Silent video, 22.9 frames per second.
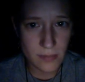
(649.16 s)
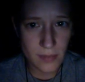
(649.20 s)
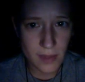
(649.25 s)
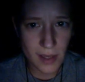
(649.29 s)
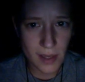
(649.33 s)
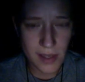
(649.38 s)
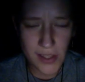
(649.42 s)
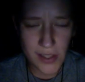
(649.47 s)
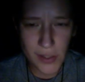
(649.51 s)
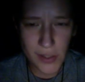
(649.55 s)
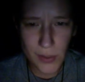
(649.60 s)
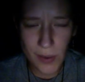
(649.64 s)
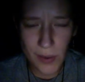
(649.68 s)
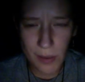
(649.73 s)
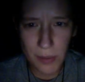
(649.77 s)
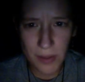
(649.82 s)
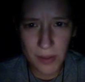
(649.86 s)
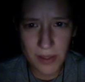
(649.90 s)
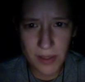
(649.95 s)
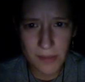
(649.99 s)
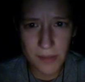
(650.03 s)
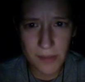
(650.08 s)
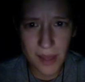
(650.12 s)
A
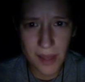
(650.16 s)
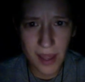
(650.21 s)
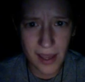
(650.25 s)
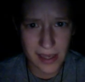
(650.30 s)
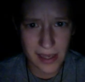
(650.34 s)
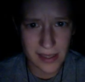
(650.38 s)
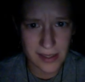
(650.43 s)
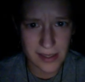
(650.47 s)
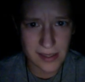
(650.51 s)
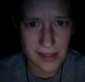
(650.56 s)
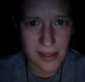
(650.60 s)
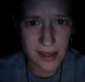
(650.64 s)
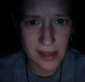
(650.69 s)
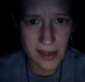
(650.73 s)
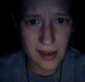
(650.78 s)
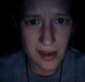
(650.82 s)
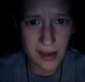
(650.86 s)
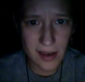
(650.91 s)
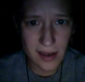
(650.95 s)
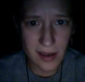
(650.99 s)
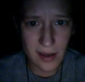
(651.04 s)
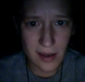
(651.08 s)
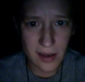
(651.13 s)
troubled mind?
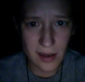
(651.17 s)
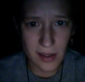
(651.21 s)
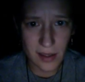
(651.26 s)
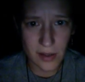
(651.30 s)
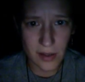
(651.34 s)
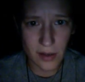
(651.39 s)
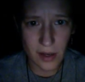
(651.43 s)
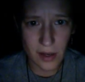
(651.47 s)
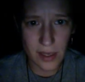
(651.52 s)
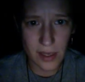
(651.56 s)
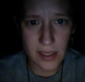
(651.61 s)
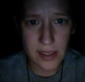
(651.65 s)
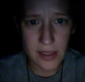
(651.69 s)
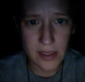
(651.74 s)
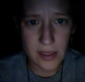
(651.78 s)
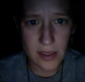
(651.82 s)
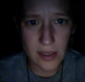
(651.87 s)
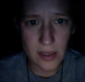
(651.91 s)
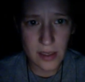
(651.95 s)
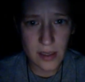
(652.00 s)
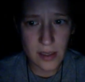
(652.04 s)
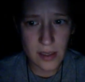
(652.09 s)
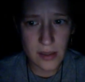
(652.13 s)
I cried.
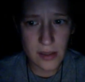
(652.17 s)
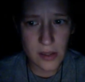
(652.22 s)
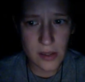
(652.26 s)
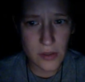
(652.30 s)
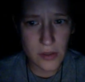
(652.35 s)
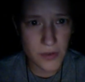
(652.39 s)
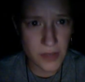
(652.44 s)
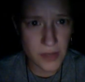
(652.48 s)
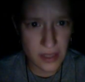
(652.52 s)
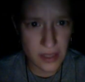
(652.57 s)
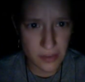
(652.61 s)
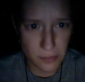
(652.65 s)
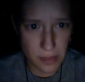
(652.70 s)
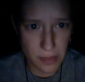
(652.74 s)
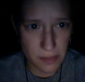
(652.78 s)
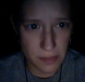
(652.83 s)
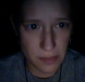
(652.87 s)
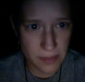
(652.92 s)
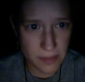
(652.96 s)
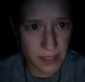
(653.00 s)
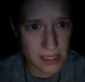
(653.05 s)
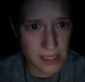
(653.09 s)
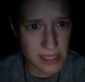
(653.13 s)
Do forgive my
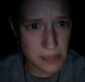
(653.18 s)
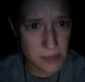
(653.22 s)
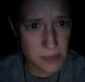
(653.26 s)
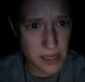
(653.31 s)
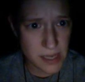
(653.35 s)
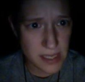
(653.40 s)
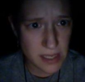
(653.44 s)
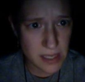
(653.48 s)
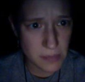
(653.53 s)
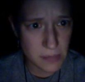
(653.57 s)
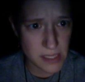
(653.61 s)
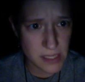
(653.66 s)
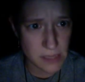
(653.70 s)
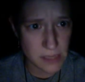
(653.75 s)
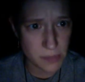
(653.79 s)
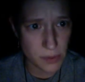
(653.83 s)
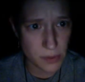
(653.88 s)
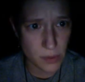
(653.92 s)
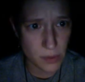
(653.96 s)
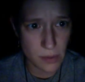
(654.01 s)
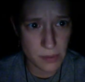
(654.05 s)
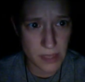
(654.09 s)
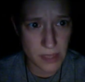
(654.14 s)
plain speaking, Mr.
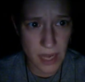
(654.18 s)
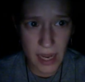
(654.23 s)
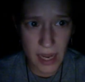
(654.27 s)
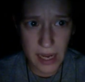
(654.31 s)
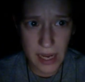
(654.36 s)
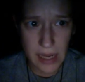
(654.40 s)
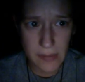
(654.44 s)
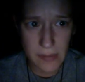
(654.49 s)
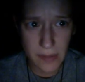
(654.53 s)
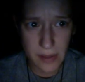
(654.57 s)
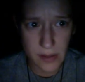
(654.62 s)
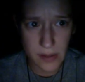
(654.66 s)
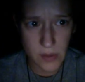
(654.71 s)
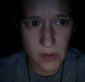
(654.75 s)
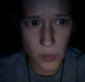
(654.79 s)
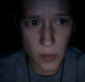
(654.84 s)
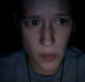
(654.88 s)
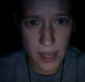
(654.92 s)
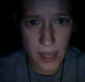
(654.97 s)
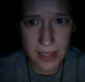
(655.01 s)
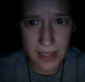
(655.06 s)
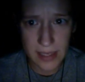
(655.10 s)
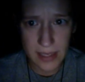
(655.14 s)
Brewer, but I am as
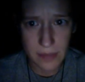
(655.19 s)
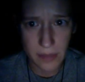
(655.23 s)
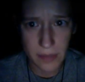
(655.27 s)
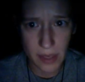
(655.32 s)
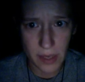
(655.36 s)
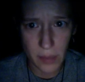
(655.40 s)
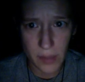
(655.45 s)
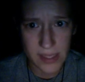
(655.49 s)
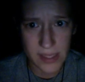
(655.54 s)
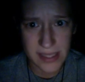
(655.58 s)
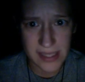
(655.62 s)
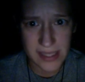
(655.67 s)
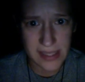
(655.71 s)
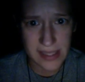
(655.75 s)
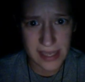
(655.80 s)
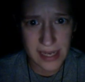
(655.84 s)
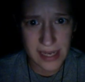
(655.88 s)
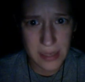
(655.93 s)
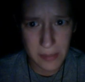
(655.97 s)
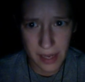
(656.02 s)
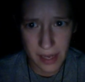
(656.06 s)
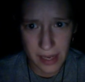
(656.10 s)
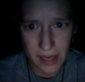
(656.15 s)
well in my wits as
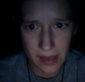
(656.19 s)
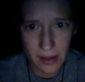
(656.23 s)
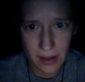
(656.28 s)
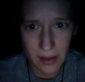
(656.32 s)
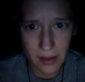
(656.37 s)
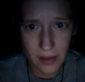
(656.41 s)
any man.